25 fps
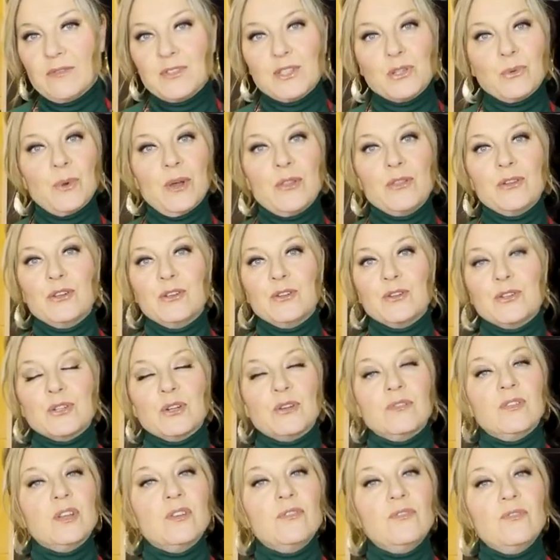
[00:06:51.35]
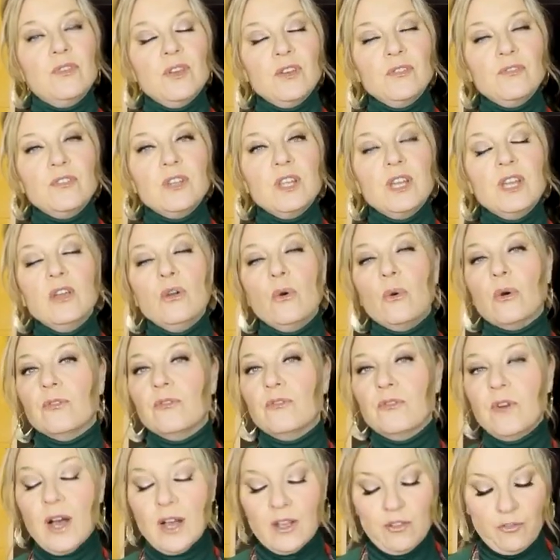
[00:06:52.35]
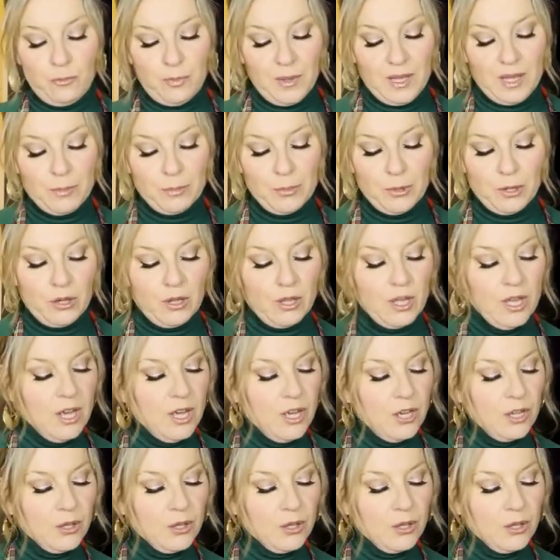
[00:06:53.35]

So whether you're serving fifty or five people,